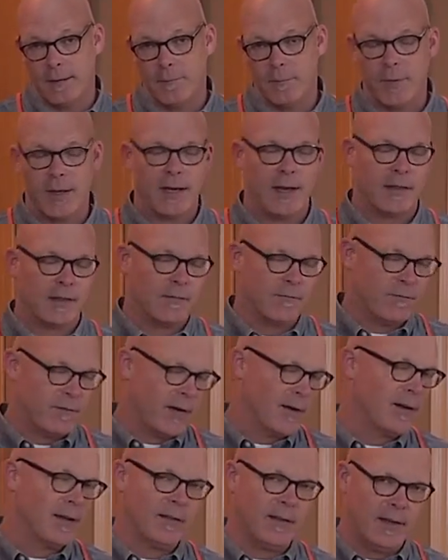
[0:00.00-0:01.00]
But at the
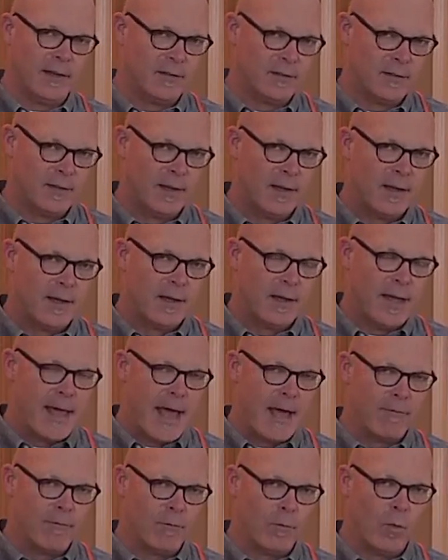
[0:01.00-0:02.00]
very least,
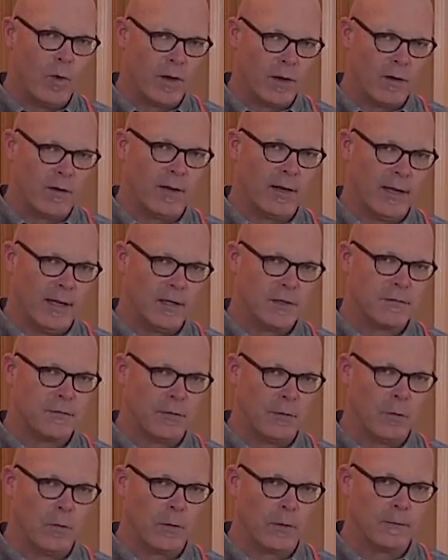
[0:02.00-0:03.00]
have one on each
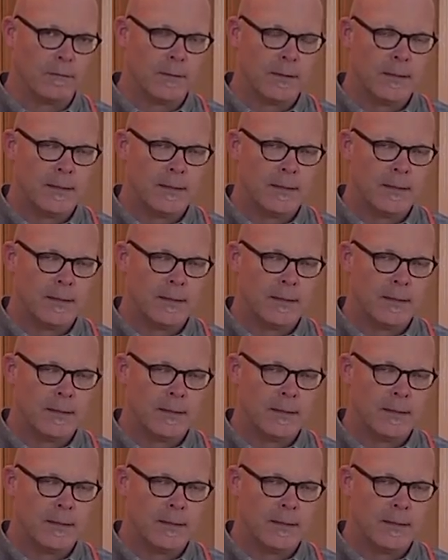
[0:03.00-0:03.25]
floor.